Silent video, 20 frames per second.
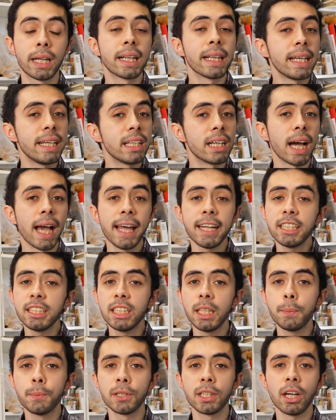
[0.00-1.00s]
cleaner
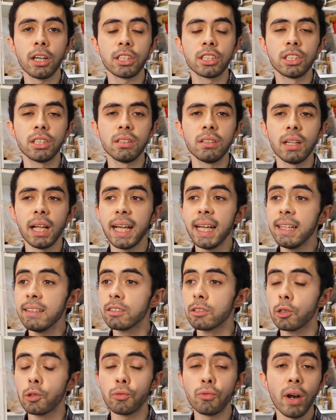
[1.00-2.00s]
energy production
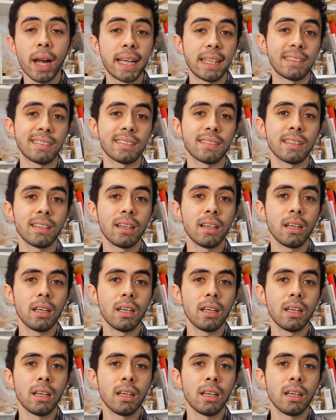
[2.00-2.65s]
is great,